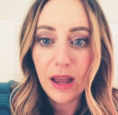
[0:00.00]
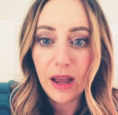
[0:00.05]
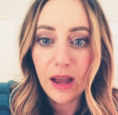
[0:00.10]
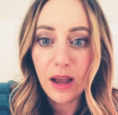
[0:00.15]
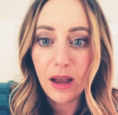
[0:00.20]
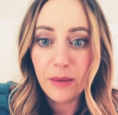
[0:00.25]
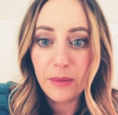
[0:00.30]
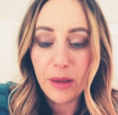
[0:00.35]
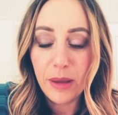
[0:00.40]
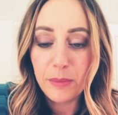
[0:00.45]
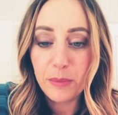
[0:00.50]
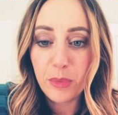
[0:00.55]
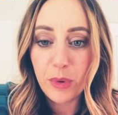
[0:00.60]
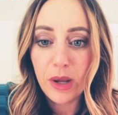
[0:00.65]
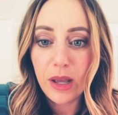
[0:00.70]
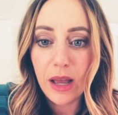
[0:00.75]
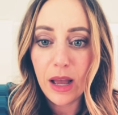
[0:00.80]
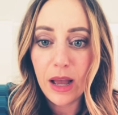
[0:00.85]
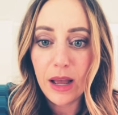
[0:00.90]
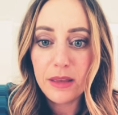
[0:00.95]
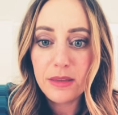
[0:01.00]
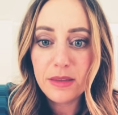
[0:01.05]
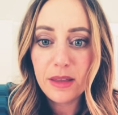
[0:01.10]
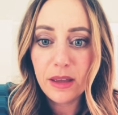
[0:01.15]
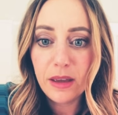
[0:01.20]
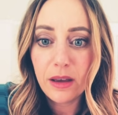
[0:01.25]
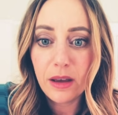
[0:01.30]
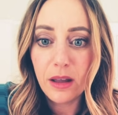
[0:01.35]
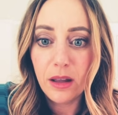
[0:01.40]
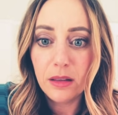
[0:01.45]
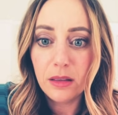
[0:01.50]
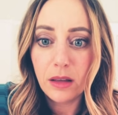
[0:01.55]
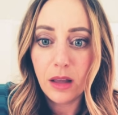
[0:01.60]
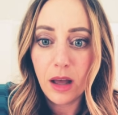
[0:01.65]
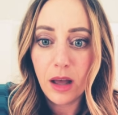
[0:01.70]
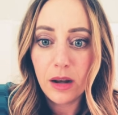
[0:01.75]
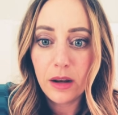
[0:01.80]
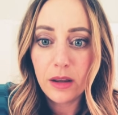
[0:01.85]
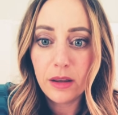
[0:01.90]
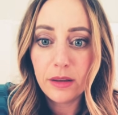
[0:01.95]
um and britt i think a
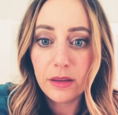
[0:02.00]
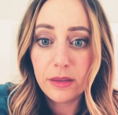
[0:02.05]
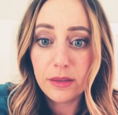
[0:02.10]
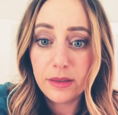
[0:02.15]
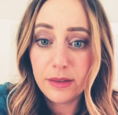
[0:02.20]
lot